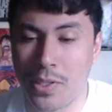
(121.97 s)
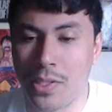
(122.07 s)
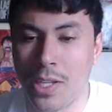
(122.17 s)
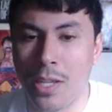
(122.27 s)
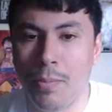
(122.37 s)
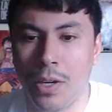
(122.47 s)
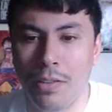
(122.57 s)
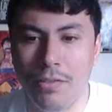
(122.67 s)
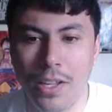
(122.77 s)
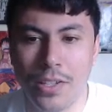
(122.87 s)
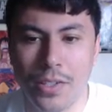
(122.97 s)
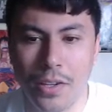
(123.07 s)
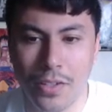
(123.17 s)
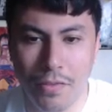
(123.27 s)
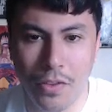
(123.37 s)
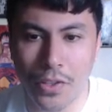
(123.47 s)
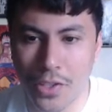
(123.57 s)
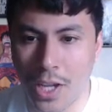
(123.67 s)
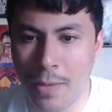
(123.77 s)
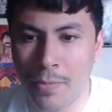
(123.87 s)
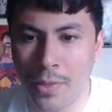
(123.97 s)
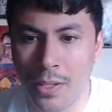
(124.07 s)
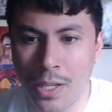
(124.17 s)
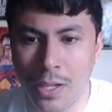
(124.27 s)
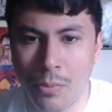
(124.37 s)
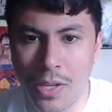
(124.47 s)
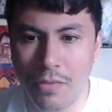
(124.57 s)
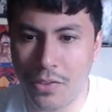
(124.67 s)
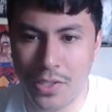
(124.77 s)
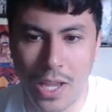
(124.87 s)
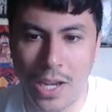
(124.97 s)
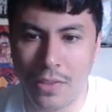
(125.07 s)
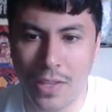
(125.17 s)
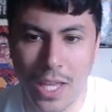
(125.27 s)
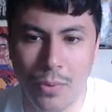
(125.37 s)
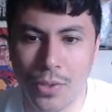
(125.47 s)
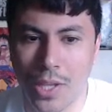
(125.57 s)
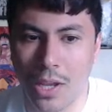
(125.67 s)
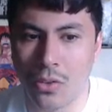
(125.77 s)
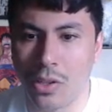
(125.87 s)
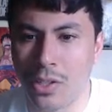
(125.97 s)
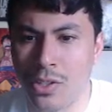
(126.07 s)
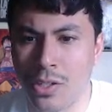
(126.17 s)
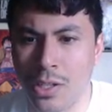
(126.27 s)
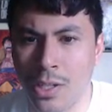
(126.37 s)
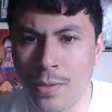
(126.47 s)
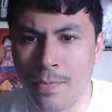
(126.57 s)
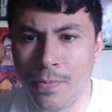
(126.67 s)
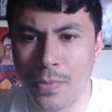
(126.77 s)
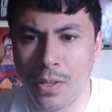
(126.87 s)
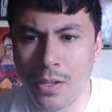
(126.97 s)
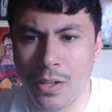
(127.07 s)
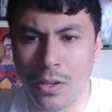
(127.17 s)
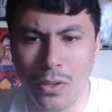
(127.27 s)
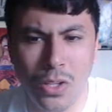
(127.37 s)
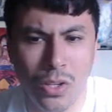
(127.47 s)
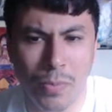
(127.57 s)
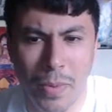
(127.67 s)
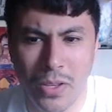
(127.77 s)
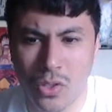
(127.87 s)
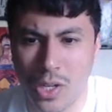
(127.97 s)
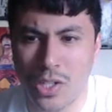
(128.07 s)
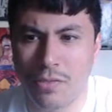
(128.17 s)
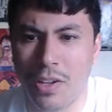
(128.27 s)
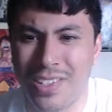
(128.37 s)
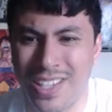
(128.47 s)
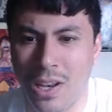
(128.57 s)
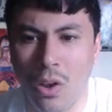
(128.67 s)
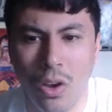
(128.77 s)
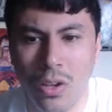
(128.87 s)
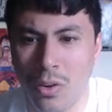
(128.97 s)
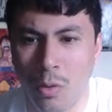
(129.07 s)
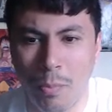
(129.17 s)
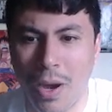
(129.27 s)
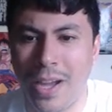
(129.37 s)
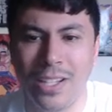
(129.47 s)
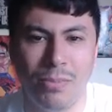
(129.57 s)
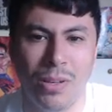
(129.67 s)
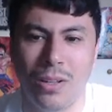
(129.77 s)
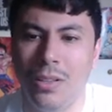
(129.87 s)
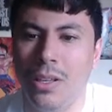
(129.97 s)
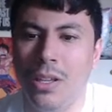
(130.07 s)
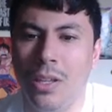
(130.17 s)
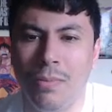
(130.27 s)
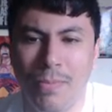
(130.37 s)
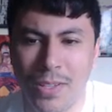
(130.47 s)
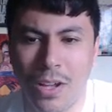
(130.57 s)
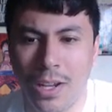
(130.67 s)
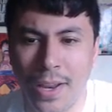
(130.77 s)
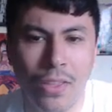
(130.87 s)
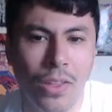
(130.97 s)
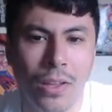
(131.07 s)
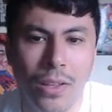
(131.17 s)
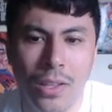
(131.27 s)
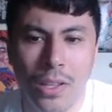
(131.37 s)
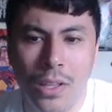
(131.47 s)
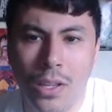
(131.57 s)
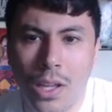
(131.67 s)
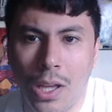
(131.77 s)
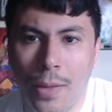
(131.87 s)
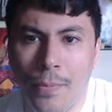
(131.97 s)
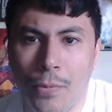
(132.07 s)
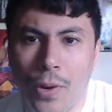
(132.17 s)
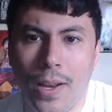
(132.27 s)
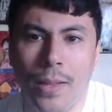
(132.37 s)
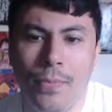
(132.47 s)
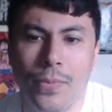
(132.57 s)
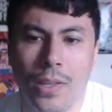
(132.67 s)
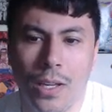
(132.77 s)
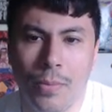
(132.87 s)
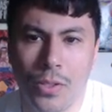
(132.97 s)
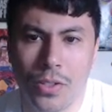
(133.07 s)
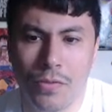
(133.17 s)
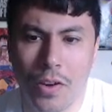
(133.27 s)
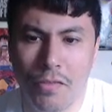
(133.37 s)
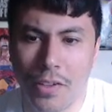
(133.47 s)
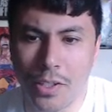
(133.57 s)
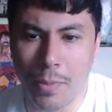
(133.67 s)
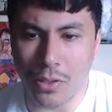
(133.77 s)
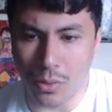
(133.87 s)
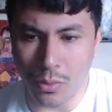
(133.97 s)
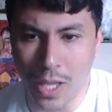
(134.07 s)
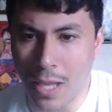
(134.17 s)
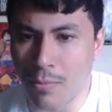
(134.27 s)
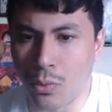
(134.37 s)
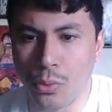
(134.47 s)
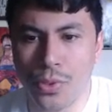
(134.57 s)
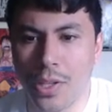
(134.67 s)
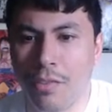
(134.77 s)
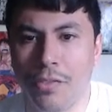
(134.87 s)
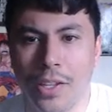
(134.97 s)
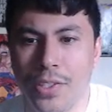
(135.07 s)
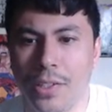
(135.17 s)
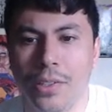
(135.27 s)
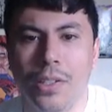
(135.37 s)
in D, but in V it's the first time. We never see any of the keywords get acknowledged. You can maybe stretch as far as say lock or bind, but there's hardly anything, really. It's just very fundamental game rule stuff, that's it.